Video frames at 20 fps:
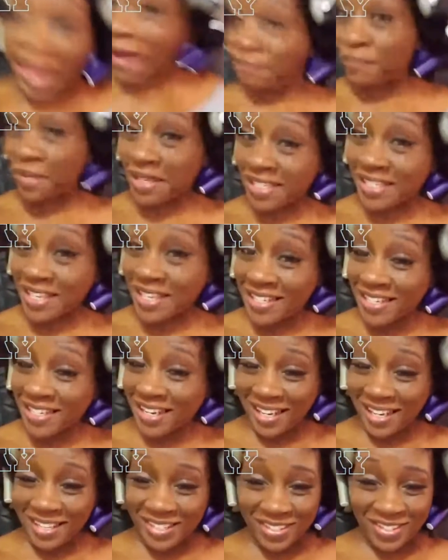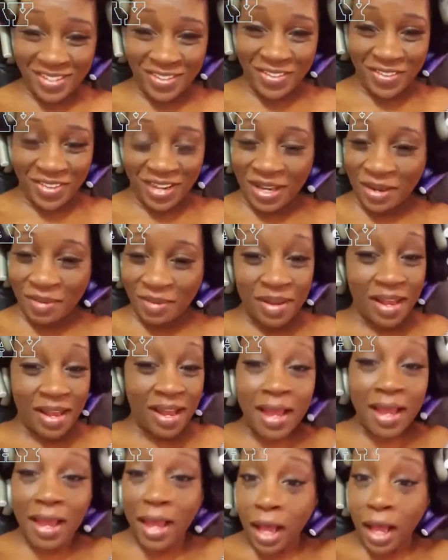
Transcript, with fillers: Happy Sunday, Instagram.